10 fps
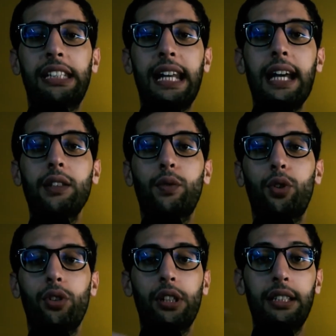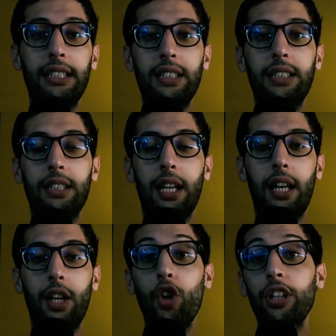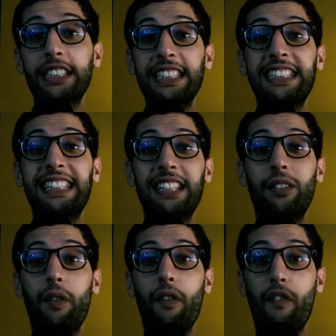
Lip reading: test for this non-existing